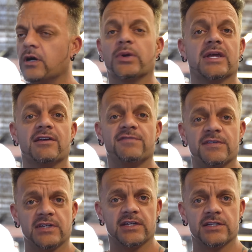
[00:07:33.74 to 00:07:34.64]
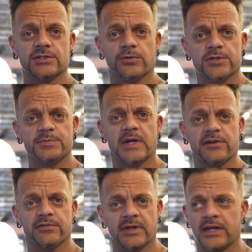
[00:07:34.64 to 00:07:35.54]
are we getting 50 additional
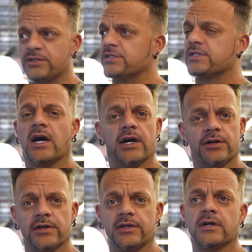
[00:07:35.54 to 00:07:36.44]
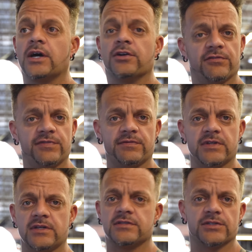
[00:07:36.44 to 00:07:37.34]
horsepower from nitrous, 100,
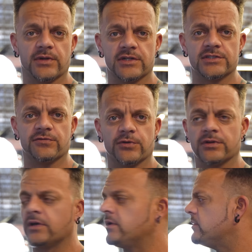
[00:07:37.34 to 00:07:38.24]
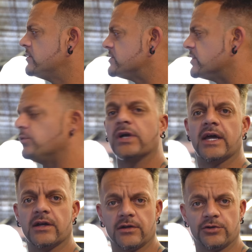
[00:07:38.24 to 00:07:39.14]
150, so on and so forth. So we'll
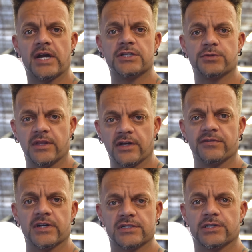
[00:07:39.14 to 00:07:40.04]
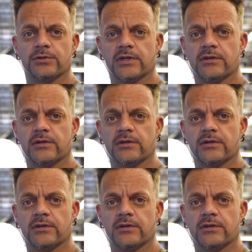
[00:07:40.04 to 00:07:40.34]
kind of graduate there very slowly.